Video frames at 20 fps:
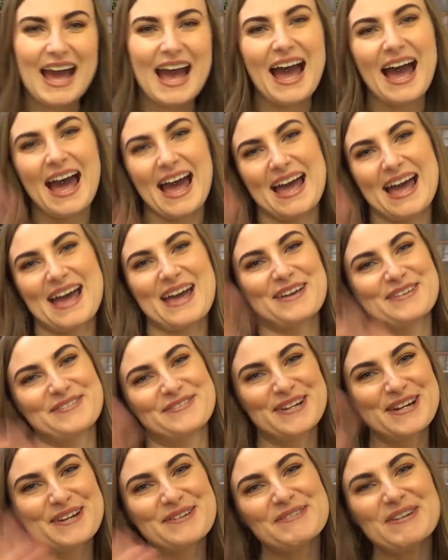Hi
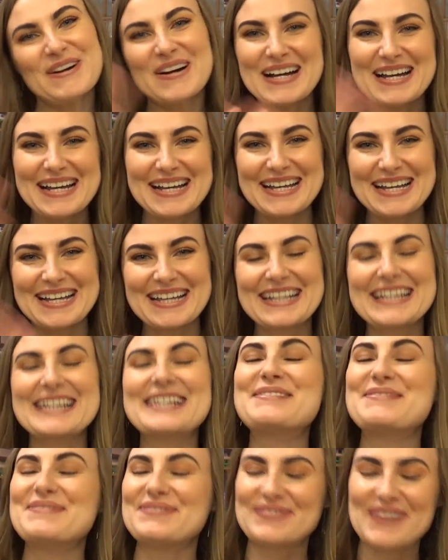
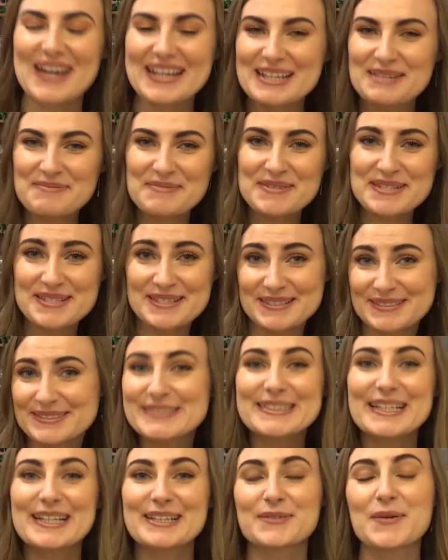everyone! My name is
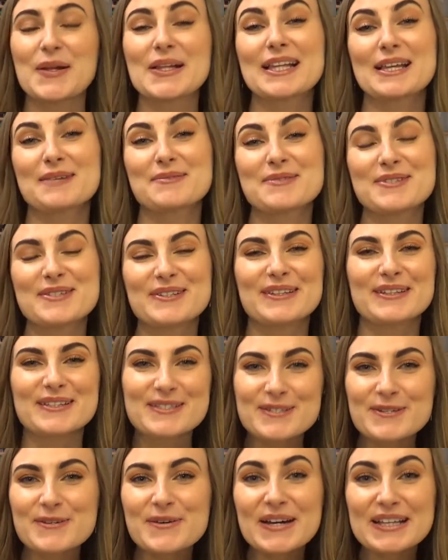Ruta and welcome to the
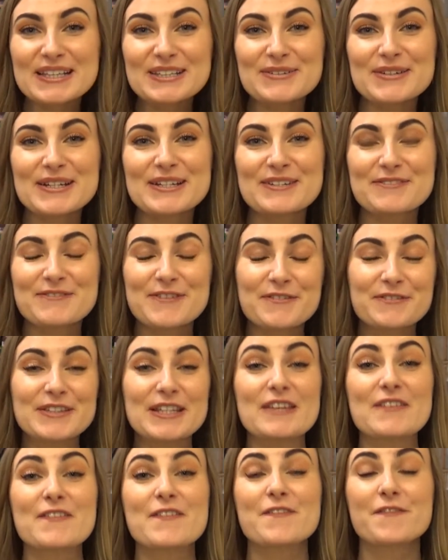
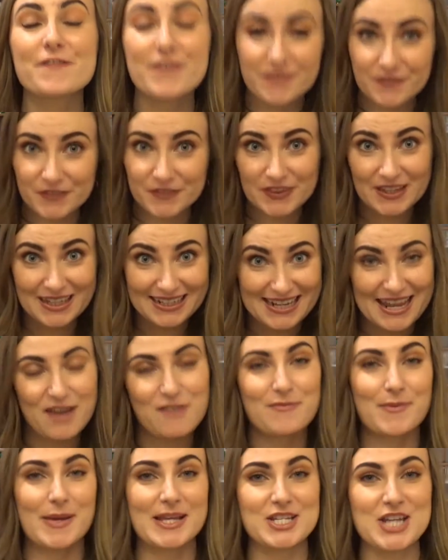255th day
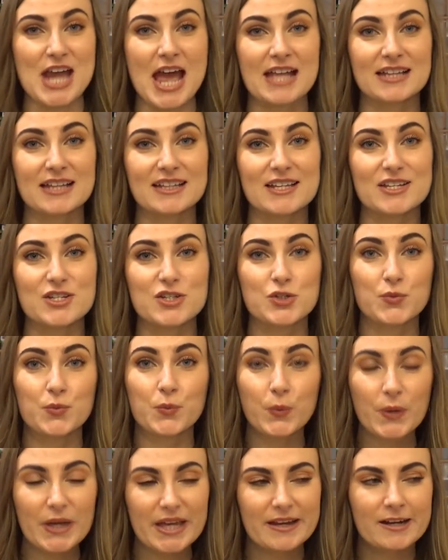of my challenge
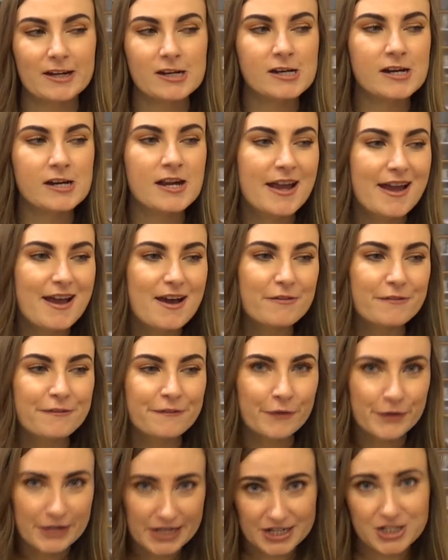where,
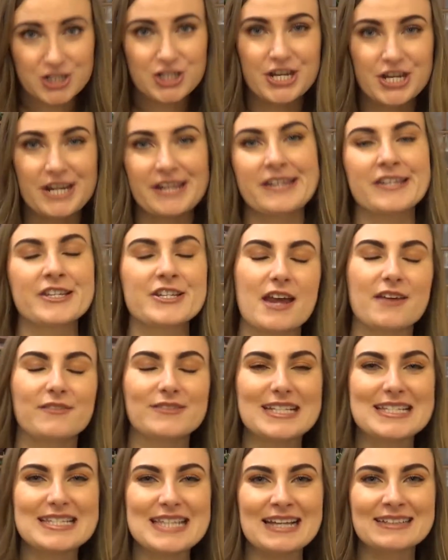for a change, I've
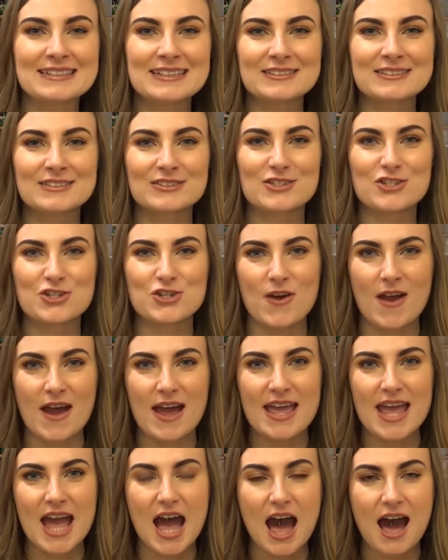decided to
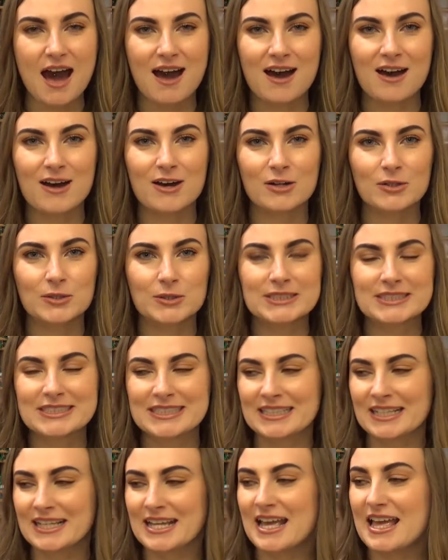try
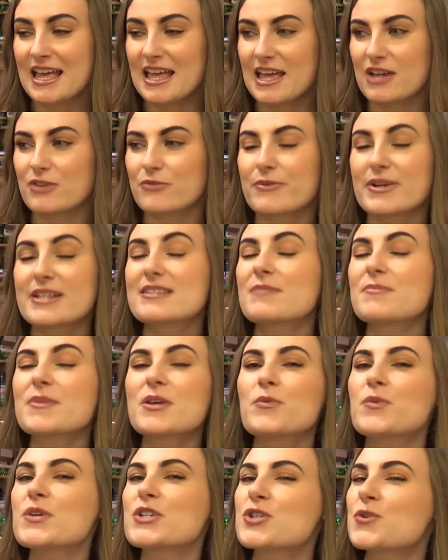out a recipe
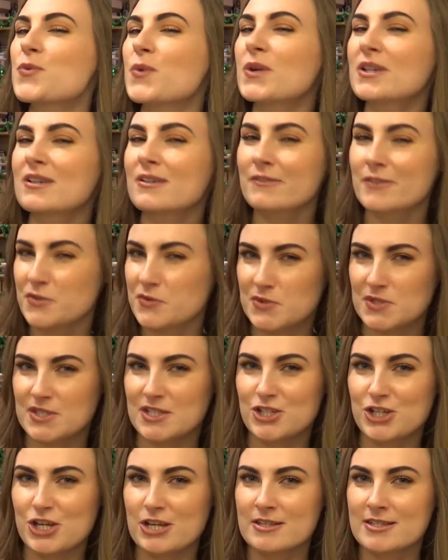which one of you
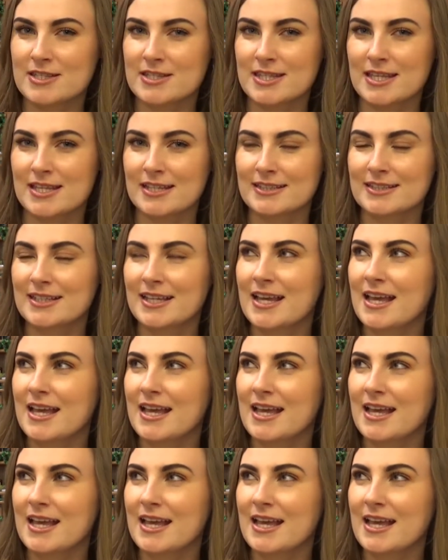suggested.